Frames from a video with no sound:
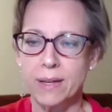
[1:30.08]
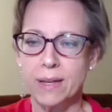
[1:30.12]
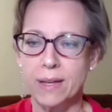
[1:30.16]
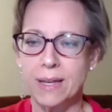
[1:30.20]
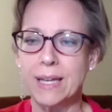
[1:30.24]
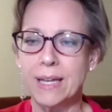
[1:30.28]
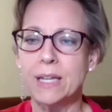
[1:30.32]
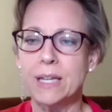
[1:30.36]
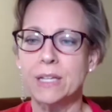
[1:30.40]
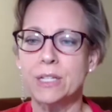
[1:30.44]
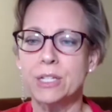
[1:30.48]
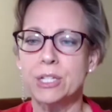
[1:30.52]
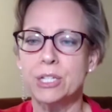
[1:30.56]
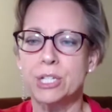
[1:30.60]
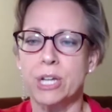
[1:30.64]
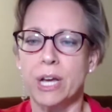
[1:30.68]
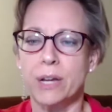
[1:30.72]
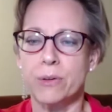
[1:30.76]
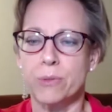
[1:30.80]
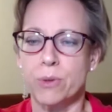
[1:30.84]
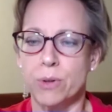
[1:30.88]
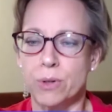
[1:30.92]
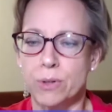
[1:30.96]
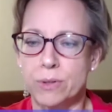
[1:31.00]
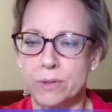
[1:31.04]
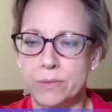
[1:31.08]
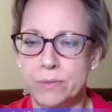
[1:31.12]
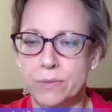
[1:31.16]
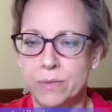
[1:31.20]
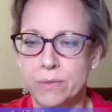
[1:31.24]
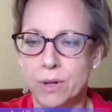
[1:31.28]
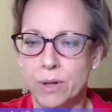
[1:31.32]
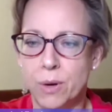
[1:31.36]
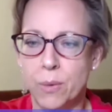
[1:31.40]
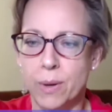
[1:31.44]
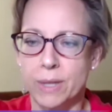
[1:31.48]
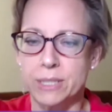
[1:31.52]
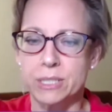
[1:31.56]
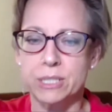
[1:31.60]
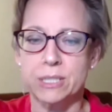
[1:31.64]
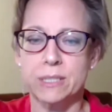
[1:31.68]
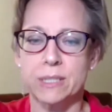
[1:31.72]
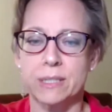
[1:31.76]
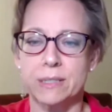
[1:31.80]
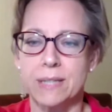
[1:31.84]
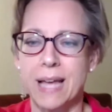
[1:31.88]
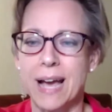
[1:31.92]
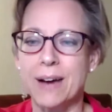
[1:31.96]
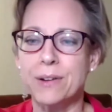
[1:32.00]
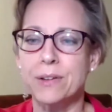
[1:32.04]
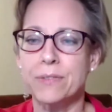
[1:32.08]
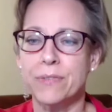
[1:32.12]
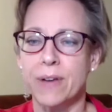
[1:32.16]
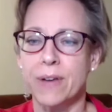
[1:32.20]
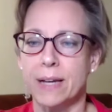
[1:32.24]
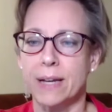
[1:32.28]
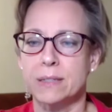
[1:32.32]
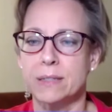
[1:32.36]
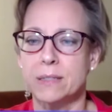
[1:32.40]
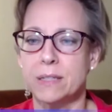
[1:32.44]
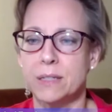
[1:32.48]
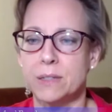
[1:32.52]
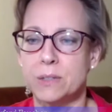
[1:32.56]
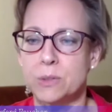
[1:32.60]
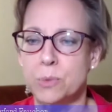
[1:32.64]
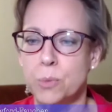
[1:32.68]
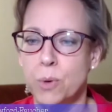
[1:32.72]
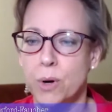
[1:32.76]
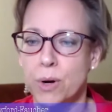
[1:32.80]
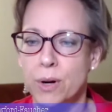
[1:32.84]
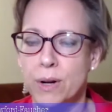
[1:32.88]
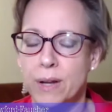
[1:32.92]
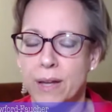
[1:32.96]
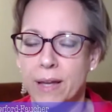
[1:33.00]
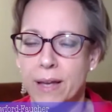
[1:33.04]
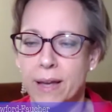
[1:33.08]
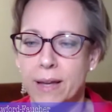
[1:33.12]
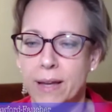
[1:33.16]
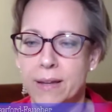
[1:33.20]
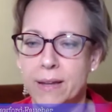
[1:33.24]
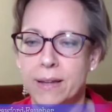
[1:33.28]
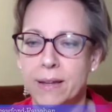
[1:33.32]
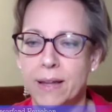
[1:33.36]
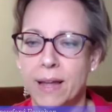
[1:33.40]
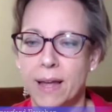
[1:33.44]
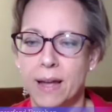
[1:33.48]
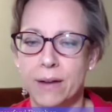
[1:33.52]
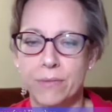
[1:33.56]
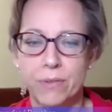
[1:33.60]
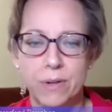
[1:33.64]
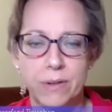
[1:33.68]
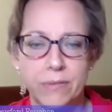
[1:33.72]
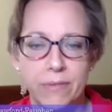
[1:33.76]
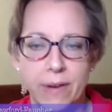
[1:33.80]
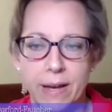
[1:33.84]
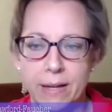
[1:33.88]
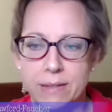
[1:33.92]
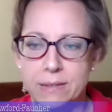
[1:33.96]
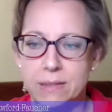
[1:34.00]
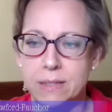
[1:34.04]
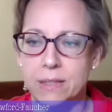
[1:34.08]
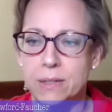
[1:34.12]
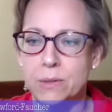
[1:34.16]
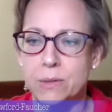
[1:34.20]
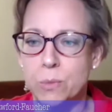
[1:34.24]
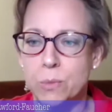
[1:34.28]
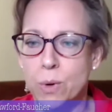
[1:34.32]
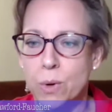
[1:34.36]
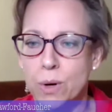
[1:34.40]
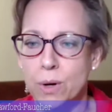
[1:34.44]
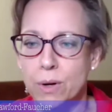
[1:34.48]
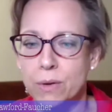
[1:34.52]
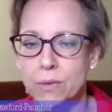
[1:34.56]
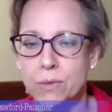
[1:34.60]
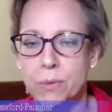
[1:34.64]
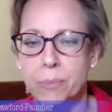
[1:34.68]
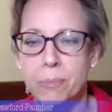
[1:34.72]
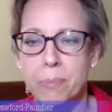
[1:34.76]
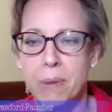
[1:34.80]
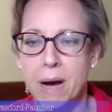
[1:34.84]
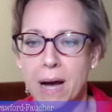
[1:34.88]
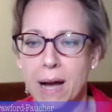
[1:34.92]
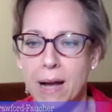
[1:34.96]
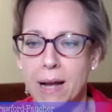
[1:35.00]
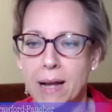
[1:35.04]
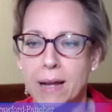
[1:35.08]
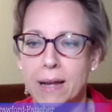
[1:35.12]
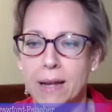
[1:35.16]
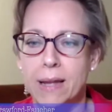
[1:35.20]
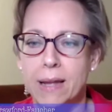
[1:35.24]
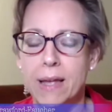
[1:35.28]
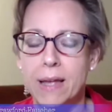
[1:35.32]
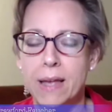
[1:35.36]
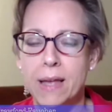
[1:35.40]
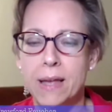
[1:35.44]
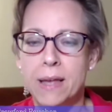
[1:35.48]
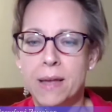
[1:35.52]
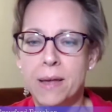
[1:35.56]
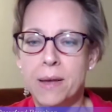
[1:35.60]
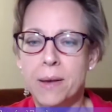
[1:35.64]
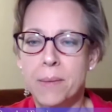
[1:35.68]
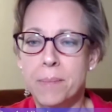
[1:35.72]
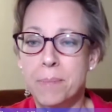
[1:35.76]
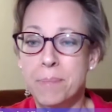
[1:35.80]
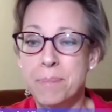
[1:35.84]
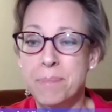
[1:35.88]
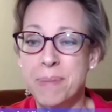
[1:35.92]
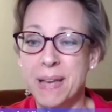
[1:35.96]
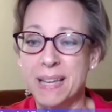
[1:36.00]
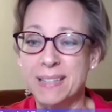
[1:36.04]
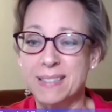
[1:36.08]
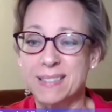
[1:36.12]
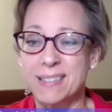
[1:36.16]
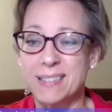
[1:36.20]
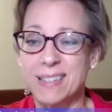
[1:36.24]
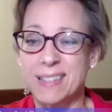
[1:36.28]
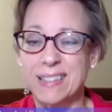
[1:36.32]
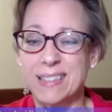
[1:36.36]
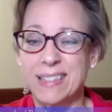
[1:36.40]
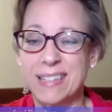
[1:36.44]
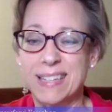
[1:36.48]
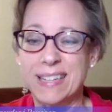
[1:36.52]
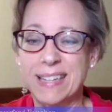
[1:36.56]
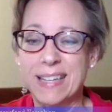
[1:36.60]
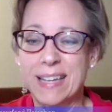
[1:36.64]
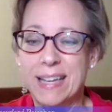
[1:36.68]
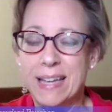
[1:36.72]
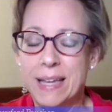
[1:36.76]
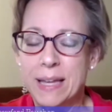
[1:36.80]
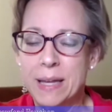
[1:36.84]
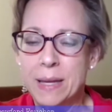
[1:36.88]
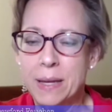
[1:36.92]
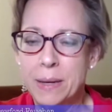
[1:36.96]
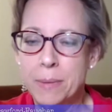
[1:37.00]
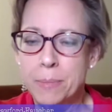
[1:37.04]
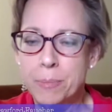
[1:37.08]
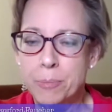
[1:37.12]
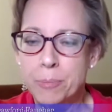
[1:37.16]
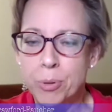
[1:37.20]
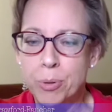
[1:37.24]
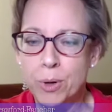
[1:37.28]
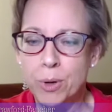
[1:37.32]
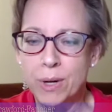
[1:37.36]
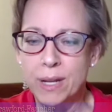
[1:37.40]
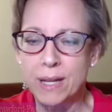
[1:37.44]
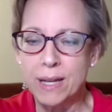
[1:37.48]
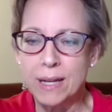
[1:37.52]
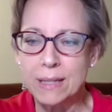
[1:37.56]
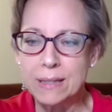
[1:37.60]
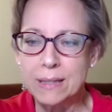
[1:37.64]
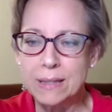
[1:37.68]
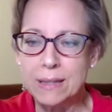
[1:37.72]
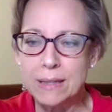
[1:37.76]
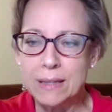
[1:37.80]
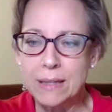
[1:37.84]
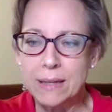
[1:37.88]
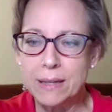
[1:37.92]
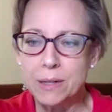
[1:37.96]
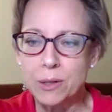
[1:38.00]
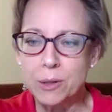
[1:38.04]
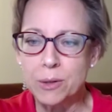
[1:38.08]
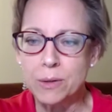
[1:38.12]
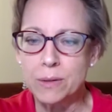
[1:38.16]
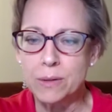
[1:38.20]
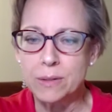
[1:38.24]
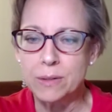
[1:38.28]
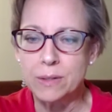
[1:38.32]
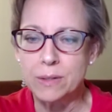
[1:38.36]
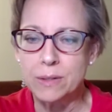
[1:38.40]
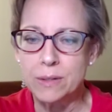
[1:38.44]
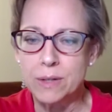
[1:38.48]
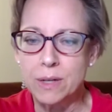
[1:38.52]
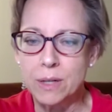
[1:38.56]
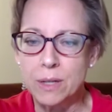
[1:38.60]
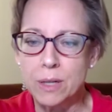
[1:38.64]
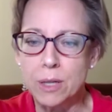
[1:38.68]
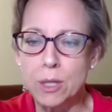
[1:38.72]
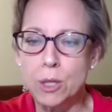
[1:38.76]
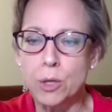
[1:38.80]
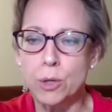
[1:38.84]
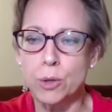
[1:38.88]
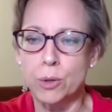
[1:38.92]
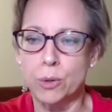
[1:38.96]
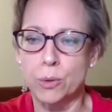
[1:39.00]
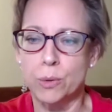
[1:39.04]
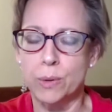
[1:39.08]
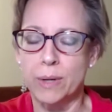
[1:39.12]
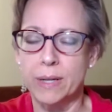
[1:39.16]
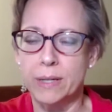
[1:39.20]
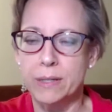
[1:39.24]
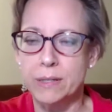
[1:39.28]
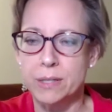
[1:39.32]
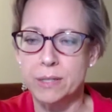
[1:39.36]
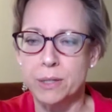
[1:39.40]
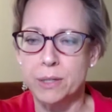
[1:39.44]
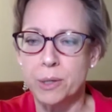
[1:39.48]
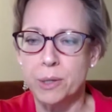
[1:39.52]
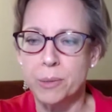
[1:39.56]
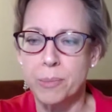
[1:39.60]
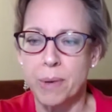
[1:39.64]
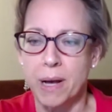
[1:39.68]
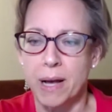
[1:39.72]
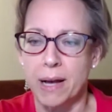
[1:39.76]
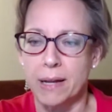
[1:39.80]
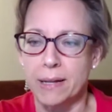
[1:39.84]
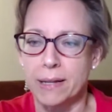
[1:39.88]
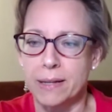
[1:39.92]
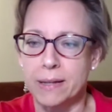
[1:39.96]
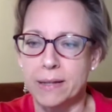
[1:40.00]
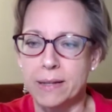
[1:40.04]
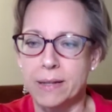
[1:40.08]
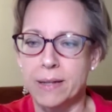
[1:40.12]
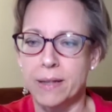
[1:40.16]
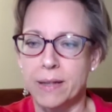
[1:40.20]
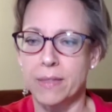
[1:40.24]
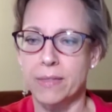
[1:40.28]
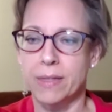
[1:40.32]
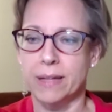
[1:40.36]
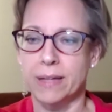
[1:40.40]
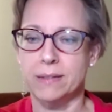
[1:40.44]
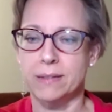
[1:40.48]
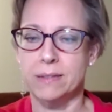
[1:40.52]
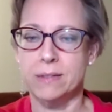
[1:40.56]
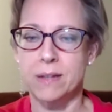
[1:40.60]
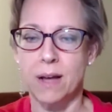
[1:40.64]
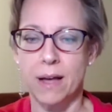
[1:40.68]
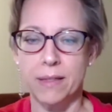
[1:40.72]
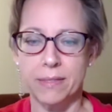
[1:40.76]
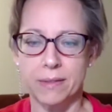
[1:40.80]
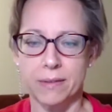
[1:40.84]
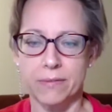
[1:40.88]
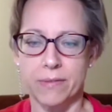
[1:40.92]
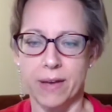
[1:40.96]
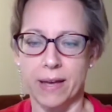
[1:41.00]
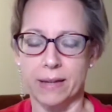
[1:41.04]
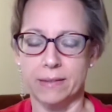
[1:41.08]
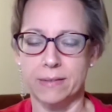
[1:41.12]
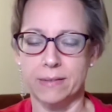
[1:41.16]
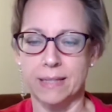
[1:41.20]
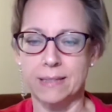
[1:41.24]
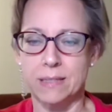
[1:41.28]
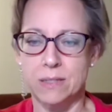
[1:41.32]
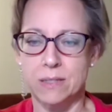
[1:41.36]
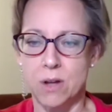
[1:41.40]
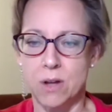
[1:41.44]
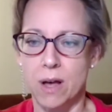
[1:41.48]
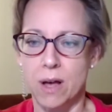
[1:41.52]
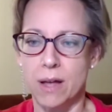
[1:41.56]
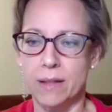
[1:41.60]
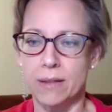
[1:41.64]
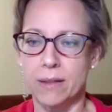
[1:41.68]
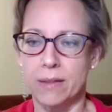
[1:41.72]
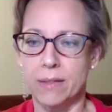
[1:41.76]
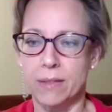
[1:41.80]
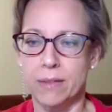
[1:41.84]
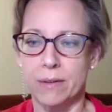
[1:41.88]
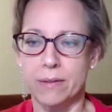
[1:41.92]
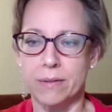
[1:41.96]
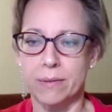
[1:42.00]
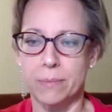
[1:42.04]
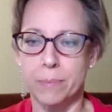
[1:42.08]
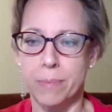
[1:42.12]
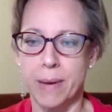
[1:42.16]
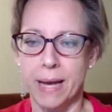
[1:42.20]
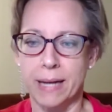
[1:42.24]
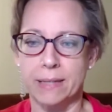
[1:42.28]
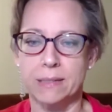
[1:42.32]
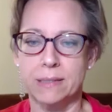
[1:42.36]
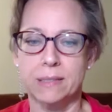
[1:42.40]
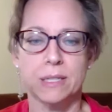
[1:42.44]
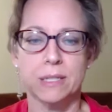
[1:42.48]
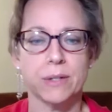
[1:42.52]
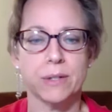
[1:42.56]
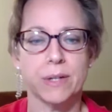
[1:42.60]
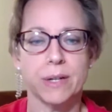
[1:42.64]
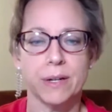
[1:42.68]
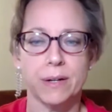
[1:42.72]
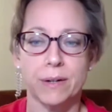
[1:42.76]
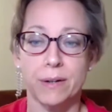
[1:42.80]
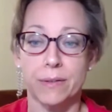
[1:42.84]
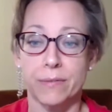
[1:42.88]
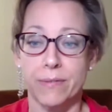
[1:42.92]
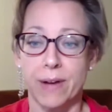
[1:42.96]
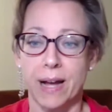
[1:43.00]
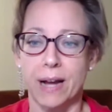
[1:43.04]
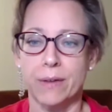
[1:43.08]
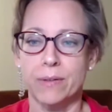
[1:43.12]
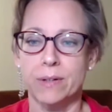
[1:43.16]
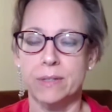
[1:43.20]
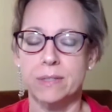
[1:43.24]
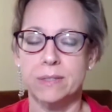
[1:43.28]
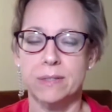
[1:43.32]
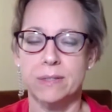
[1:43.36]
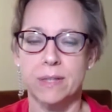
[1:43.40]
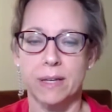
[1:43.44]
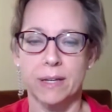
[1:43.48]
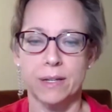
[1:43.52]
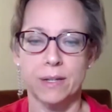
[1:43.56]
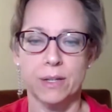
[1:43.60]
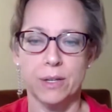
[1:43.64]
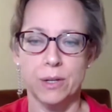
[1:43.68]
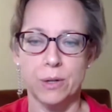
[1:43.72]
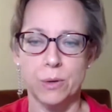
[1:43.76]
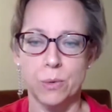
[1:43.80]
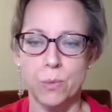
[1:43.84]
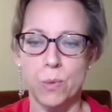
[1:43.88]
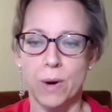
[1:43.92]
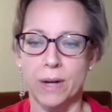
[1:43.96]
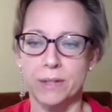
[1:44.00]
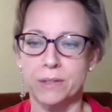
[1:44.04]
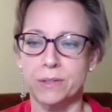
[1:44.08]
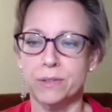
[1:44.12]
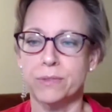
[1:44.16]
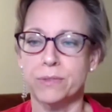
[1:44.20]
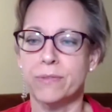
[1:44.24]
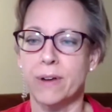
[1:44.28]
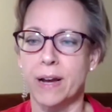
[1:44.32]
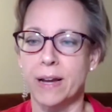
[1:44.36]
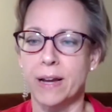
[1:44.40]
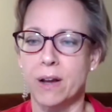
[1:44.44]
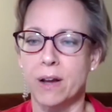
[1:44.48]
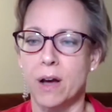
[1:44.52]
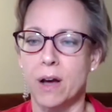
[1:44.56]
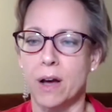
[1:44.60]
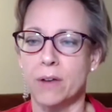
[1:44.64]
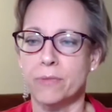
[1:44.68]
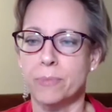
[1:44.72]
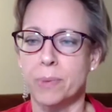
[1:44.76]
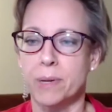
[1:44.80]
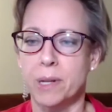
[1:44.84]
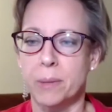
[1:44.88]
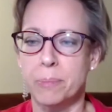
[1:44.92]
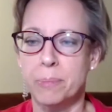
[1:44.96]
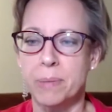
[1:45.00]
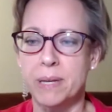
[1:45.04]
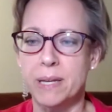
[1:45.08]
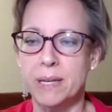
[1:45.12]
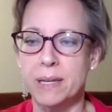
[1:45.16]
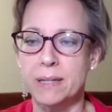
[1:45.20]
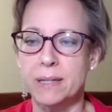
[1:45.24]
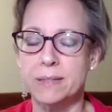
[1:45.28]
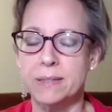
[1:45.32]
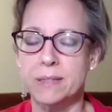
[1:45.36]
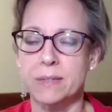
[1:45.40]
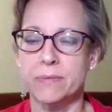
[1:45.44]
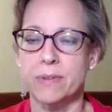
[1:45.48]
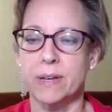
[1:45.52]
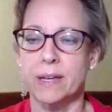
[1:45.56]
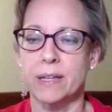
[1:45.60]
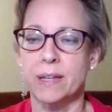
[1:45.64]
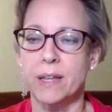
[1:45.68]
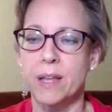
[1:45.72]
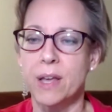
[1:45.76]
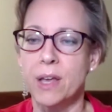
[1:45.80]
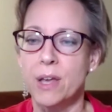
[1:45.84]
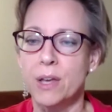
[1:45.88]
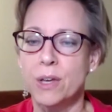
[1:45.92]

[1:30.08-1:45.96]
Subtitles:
In general, the question is, how do vaccines work? And every vaccine works by basically putting a little clue into your body that's not the bacteria or virus that you want to fight off, but a piece of it.